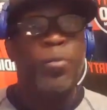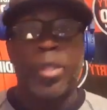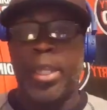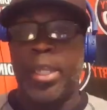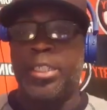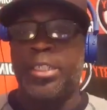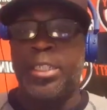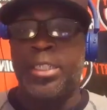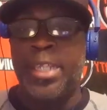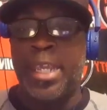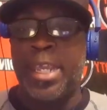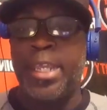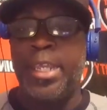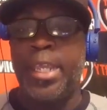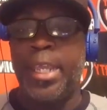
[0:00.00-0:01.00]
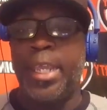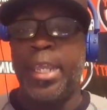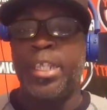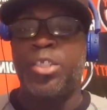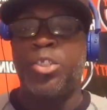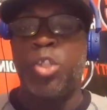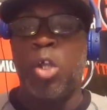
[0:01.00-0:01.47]
And today
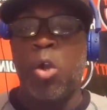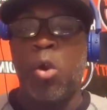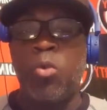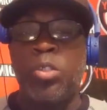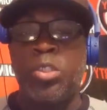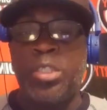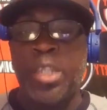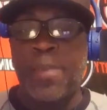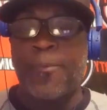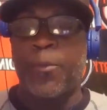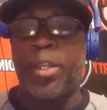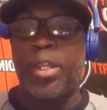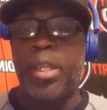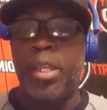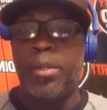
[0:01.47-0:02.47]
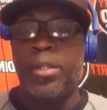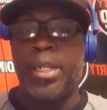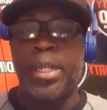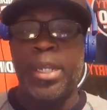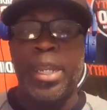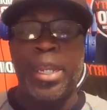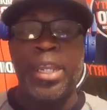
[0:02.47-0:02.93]
is no different
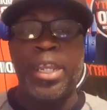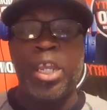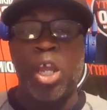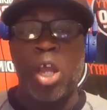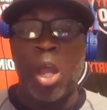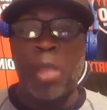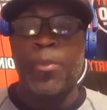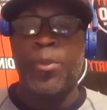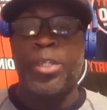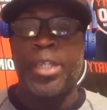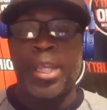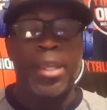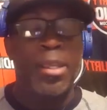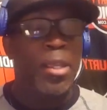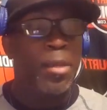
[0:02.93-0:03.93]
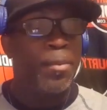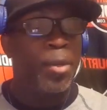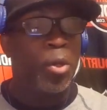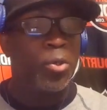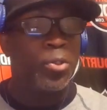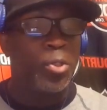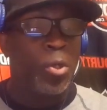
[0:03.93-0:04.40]
than any other day,
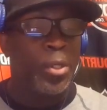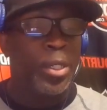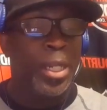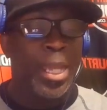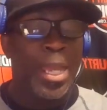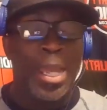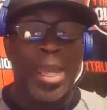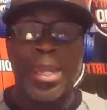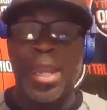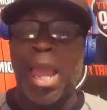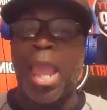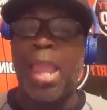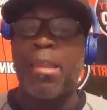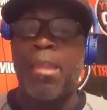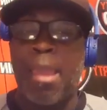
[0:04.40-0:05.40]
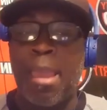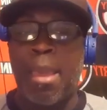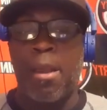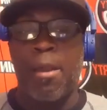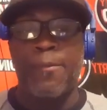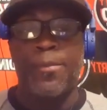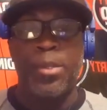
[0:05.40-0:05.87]
because on the line I
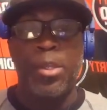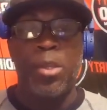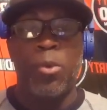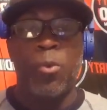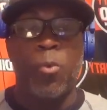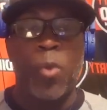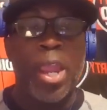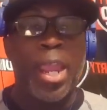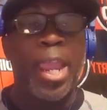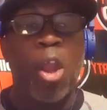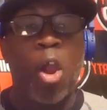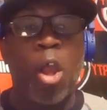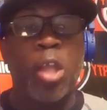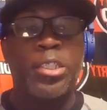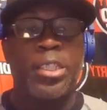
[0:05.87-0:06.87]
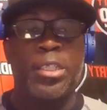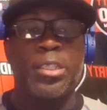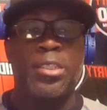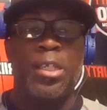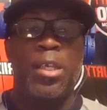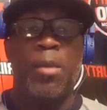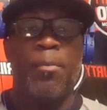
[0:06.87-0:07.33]
have reggae
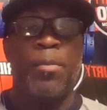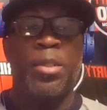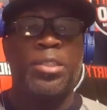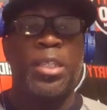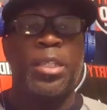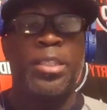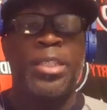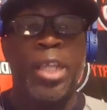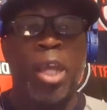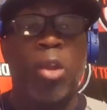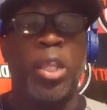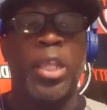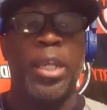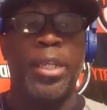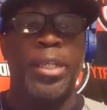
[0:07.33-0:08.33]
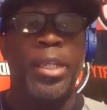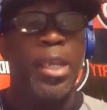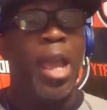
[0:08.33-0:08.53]
artist Mister Dillgin.